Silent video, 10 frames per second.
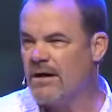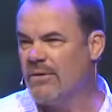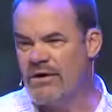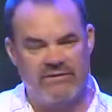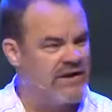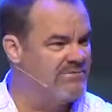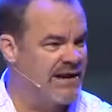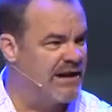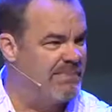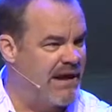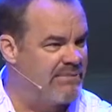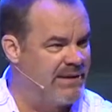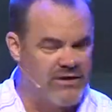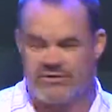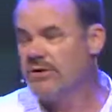Oh, we don't have enough money to pay the
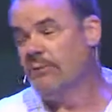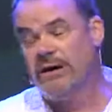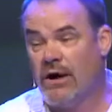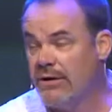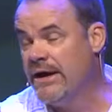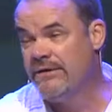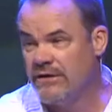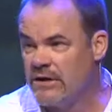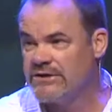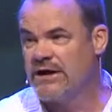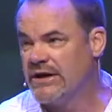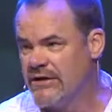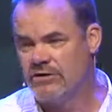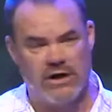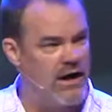bills. We don't either. Let's get
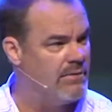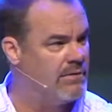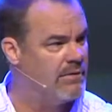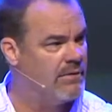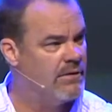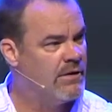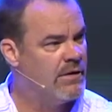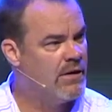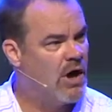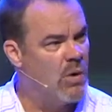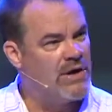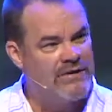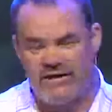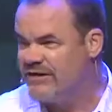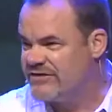another job. Oh, we
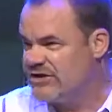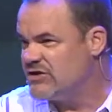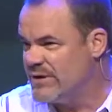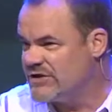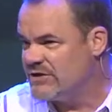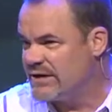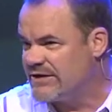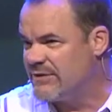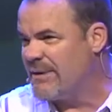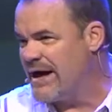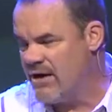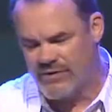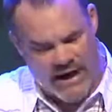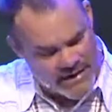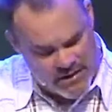don't have enough situation to my
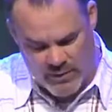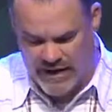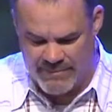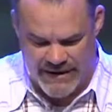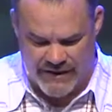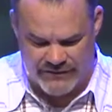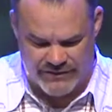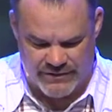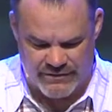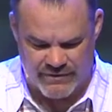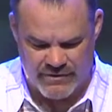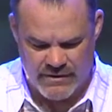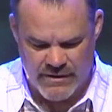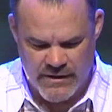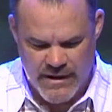health. I know we got bad health too.
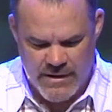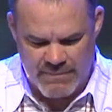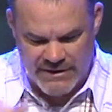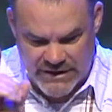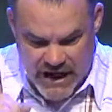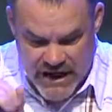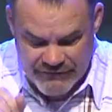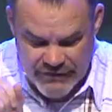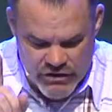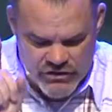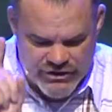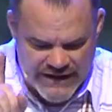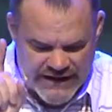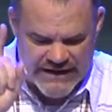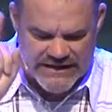But God views
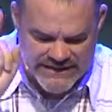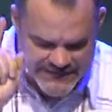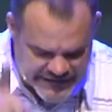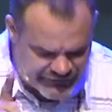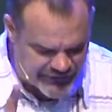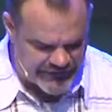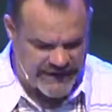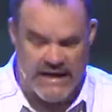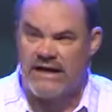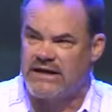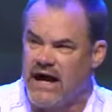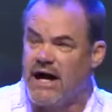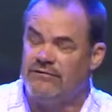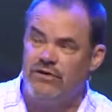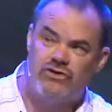Gideon differently, and
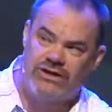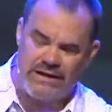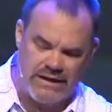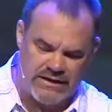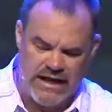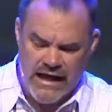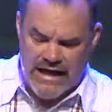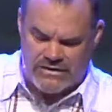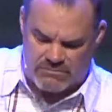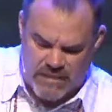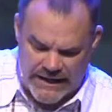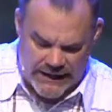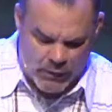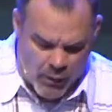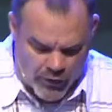God views Gideon as a
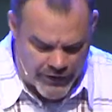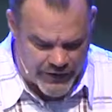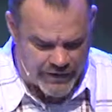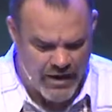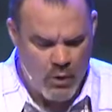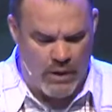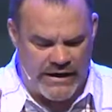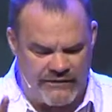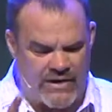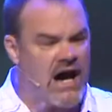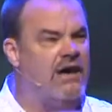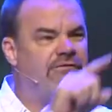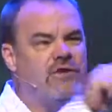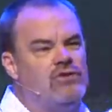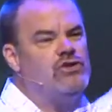mighty warrior. What if
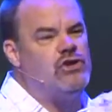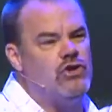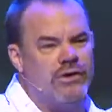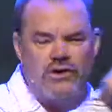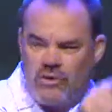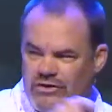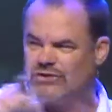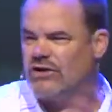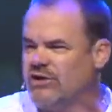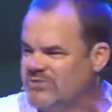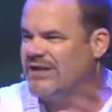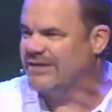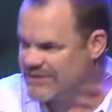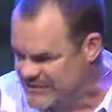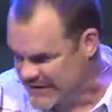God views you and your
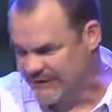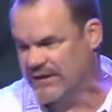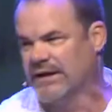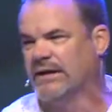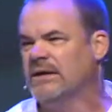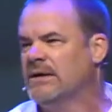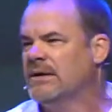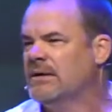circumstances differently?